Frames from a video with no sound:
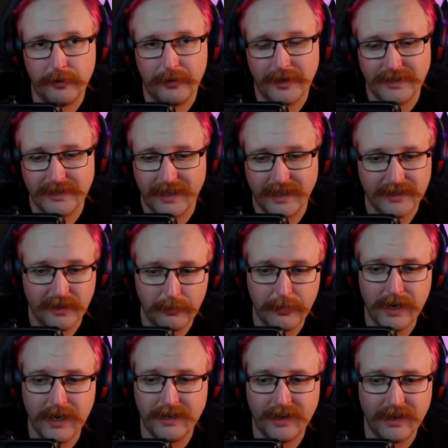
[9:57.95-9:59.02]
ones like the
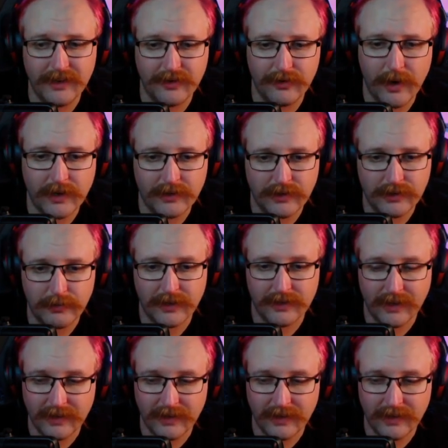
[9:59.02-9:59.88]
Mant and Director Schmector,